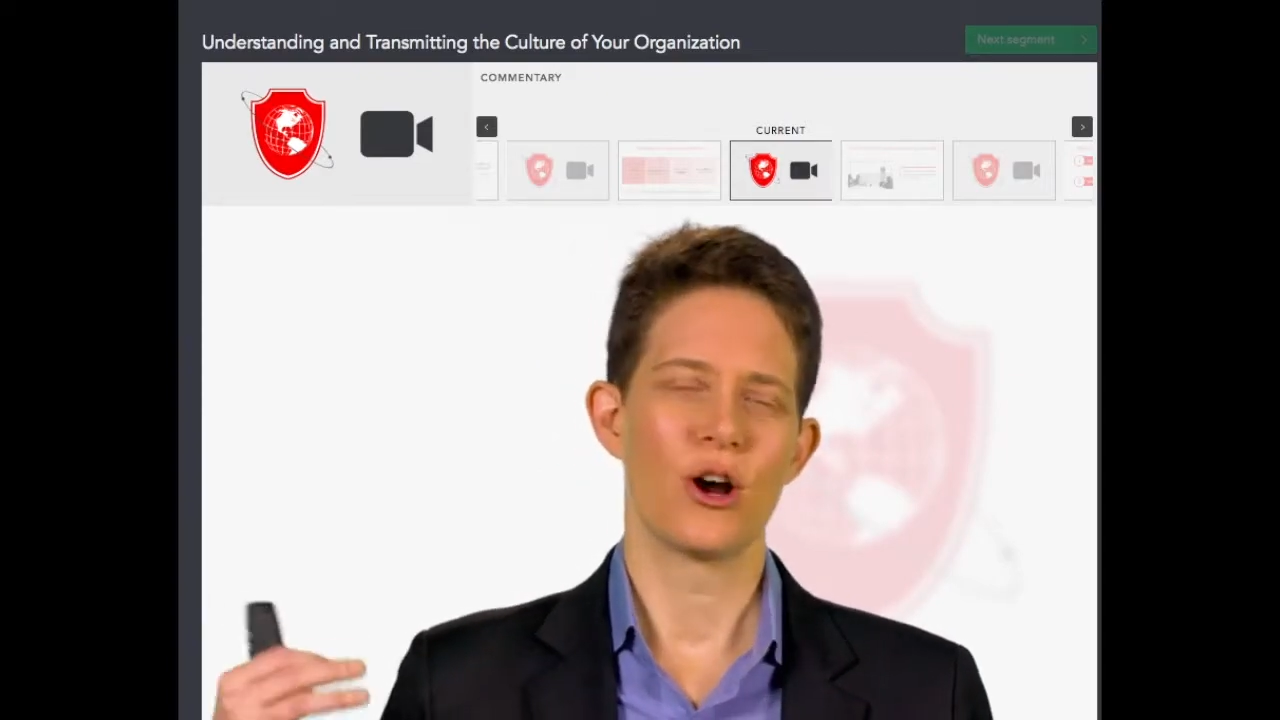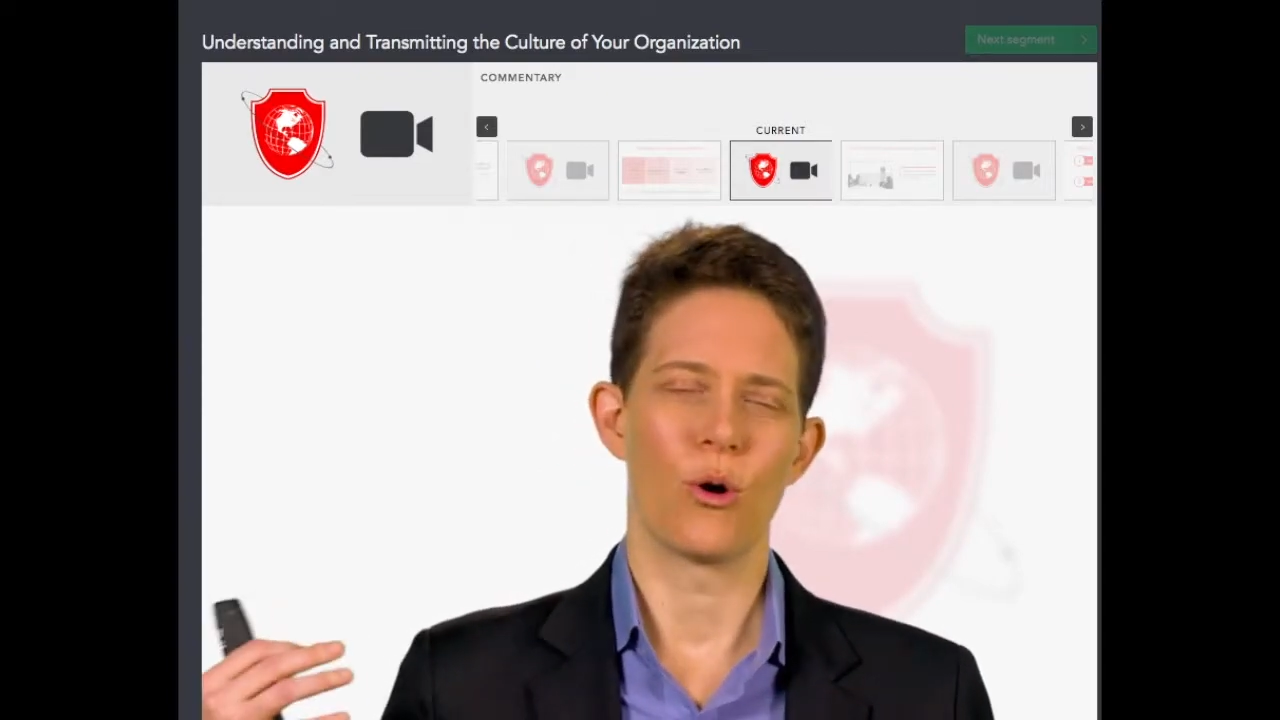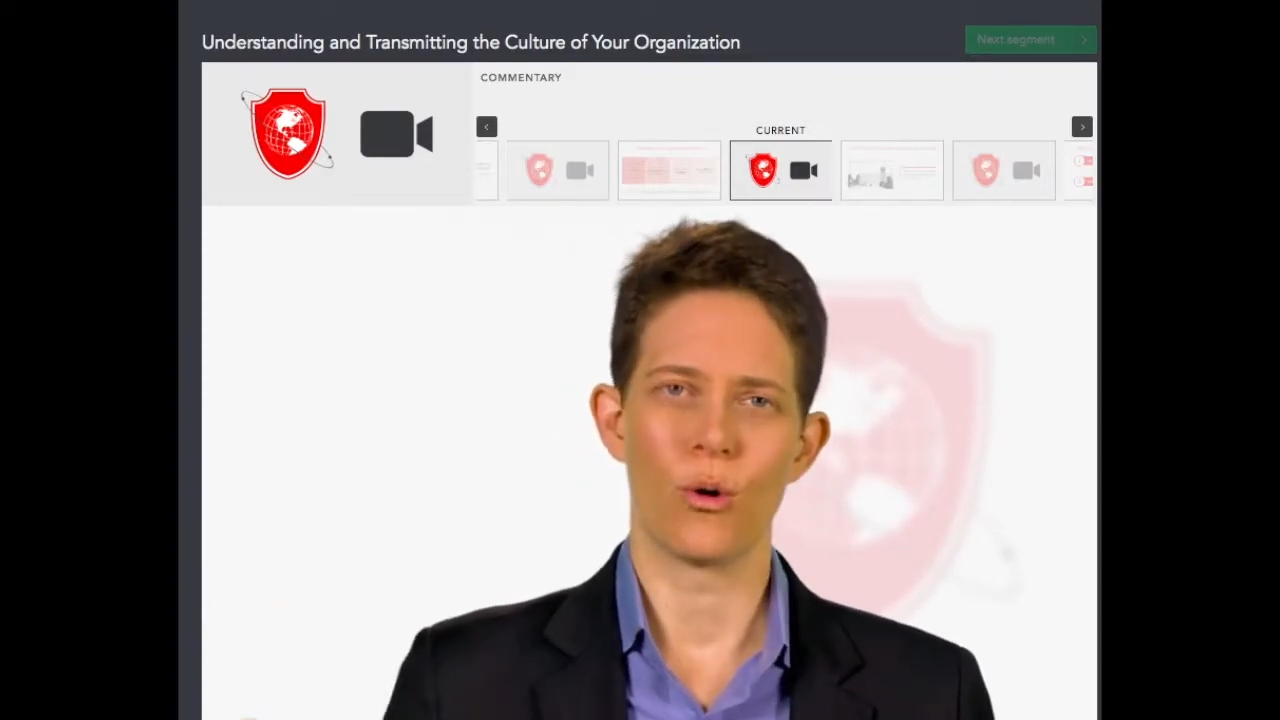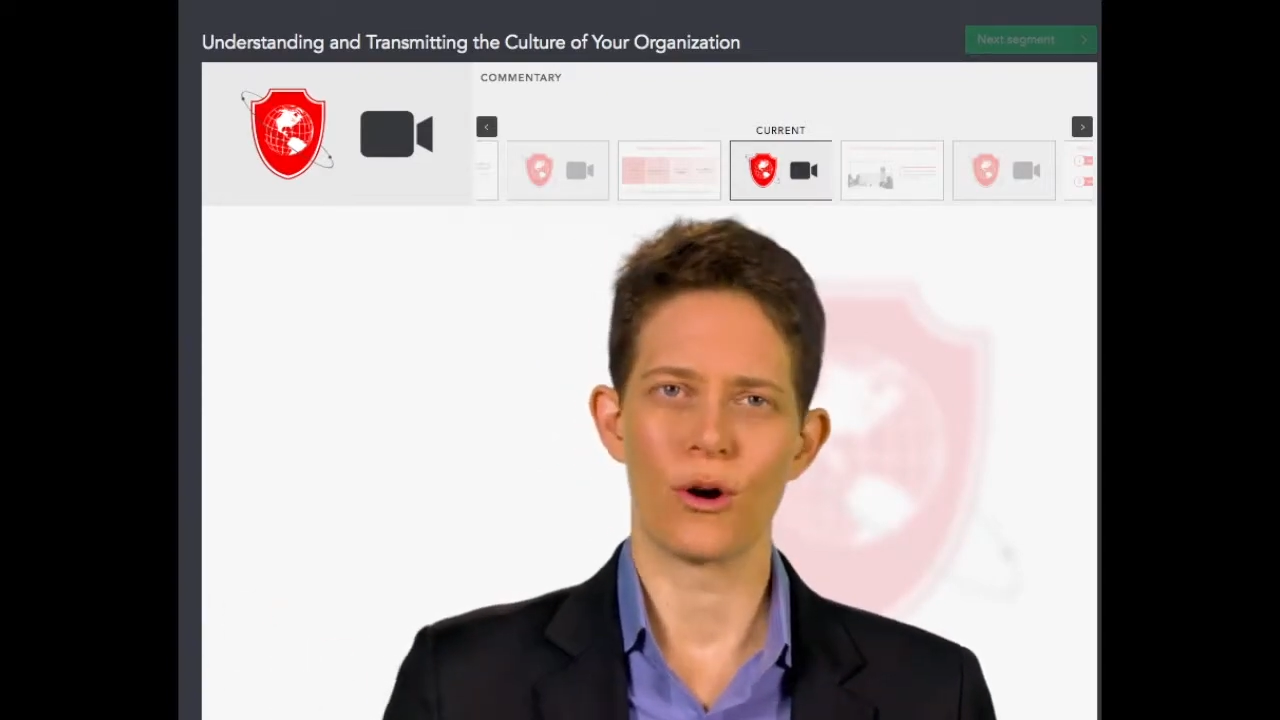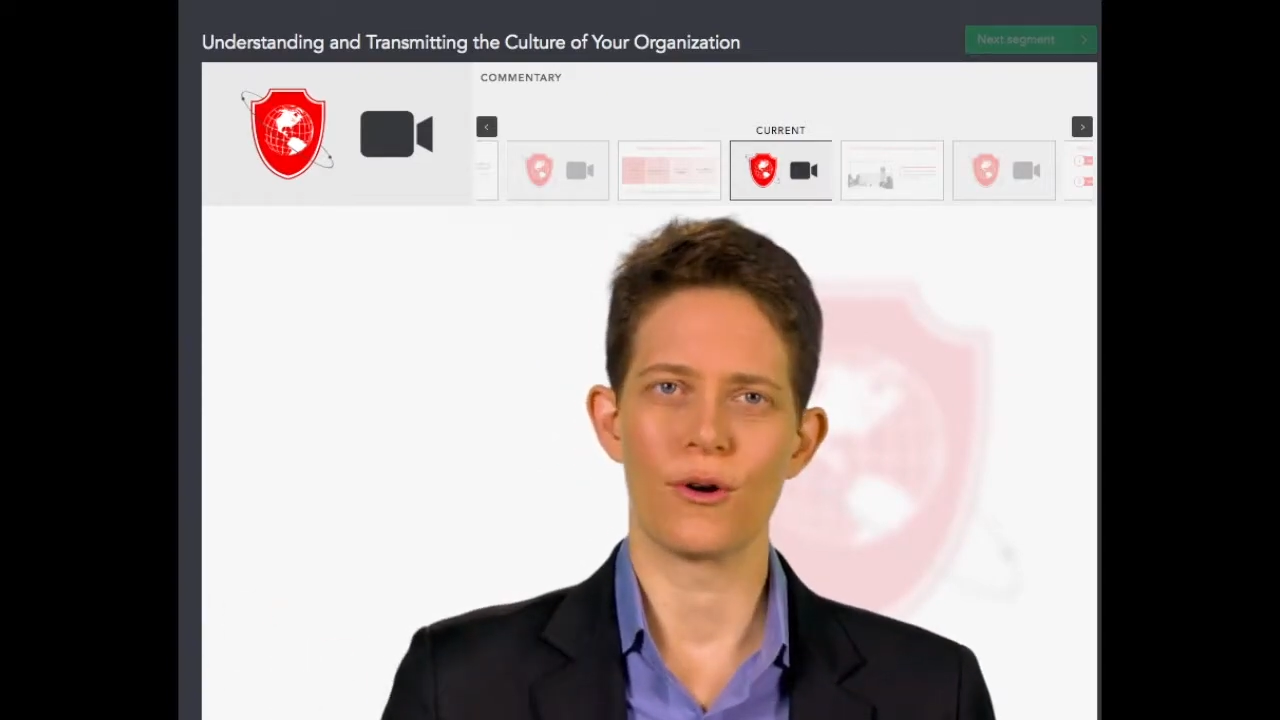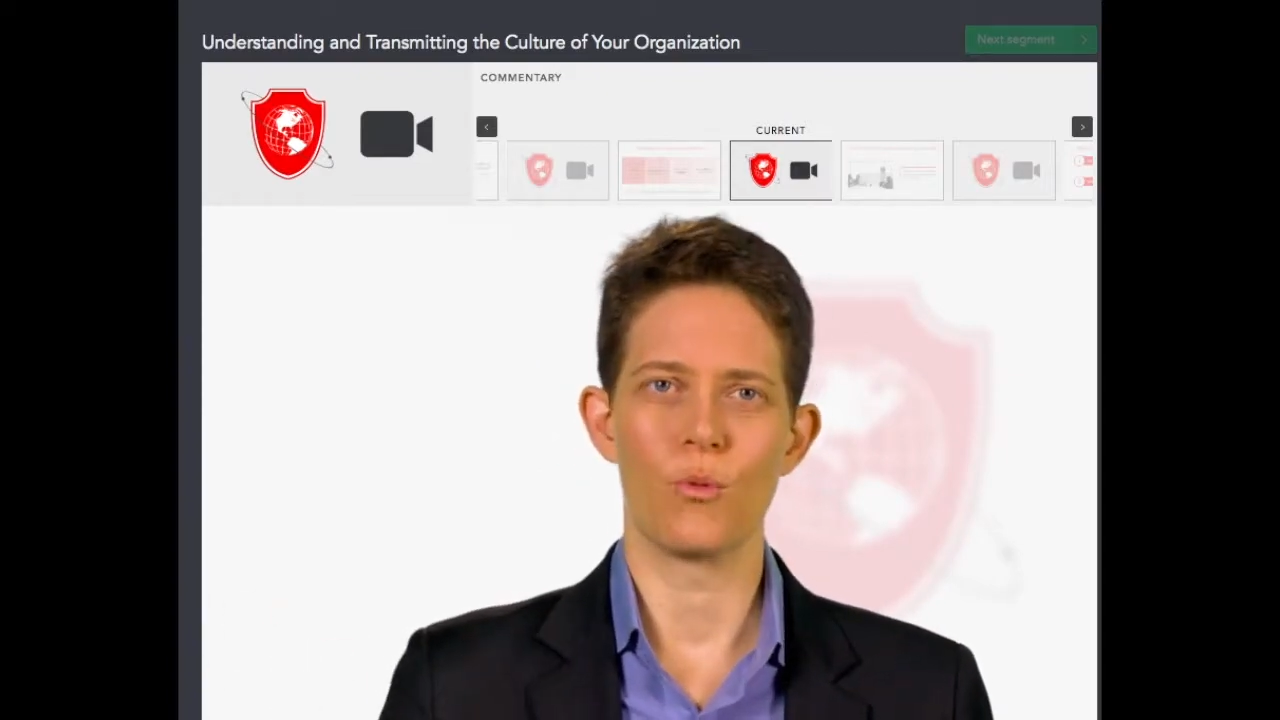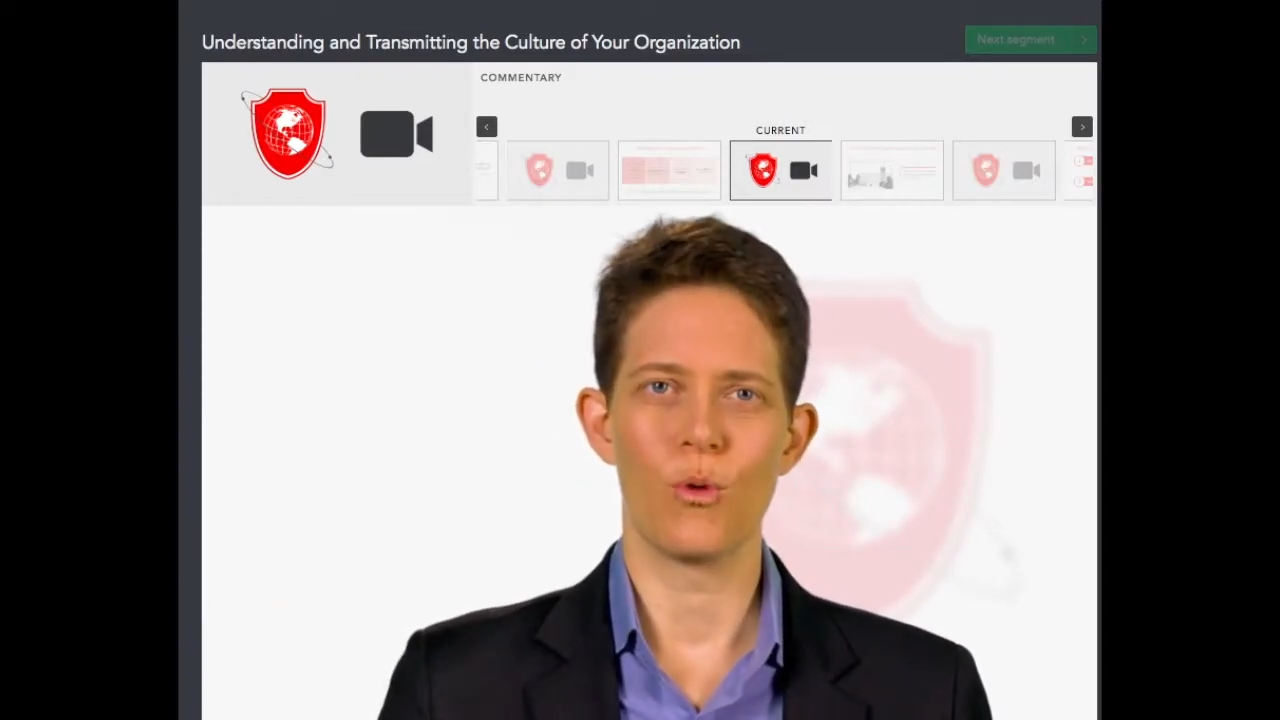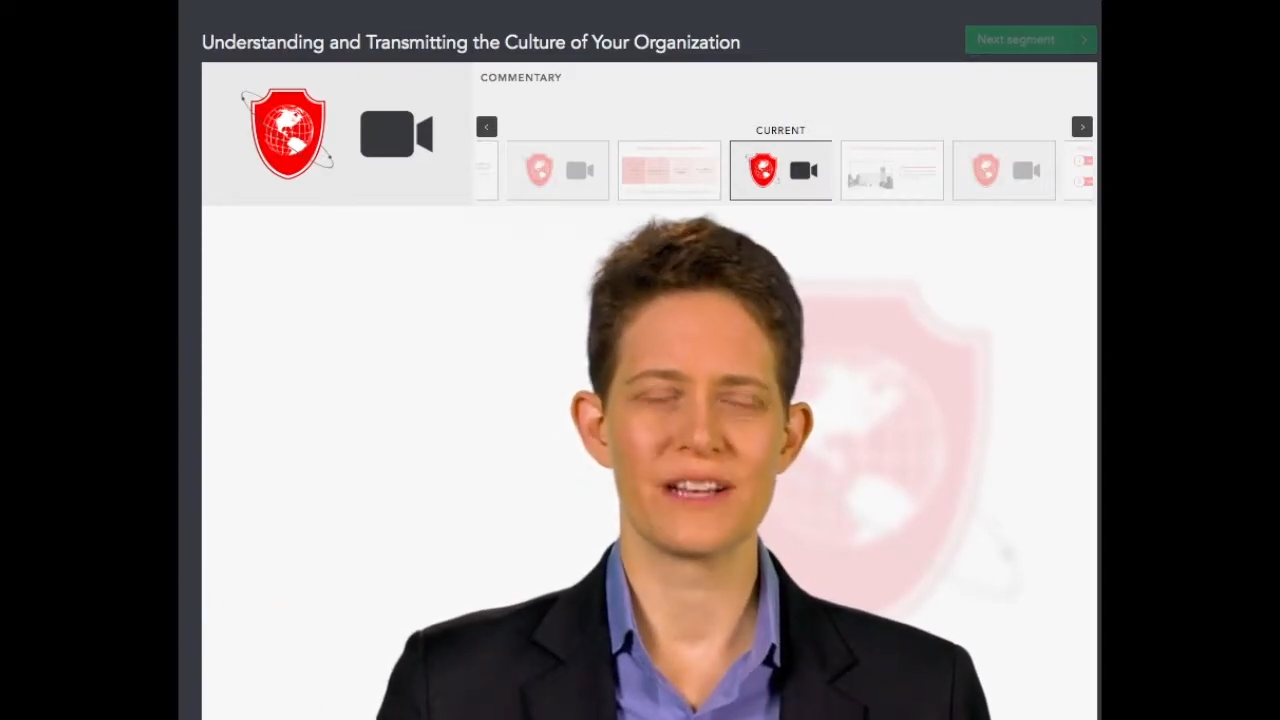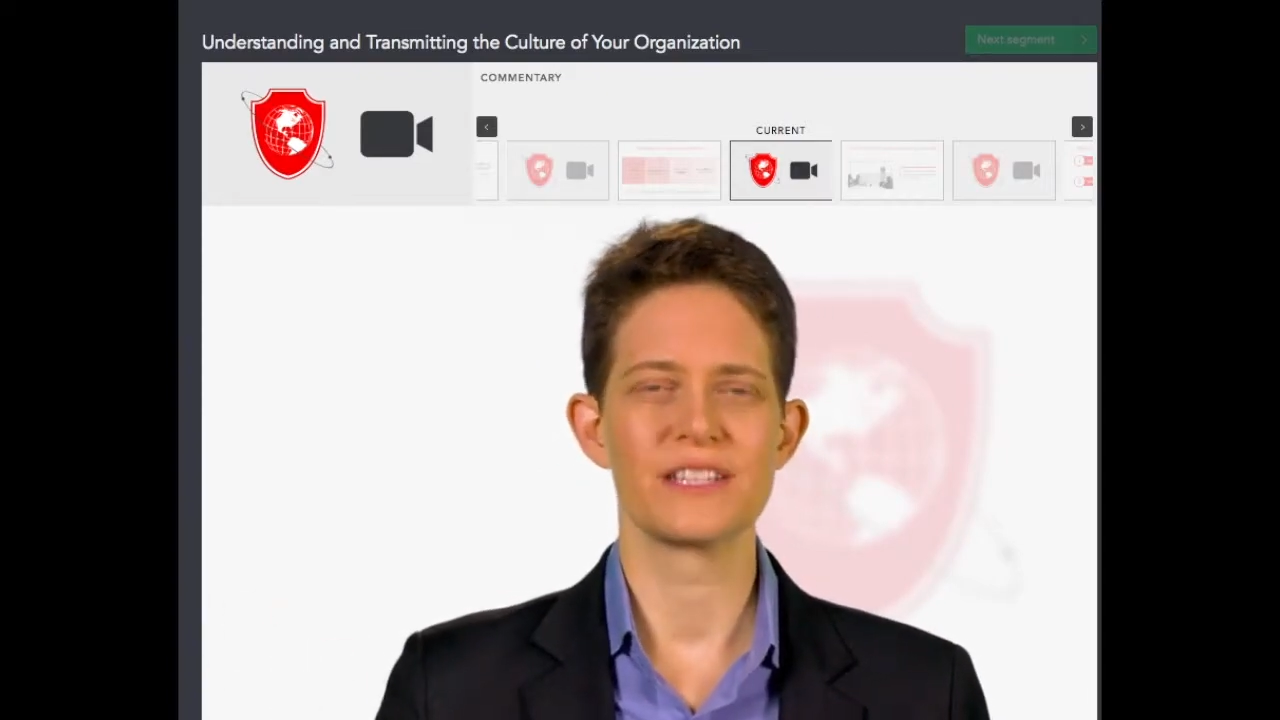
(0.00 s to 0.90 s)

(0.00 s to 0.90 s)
Or what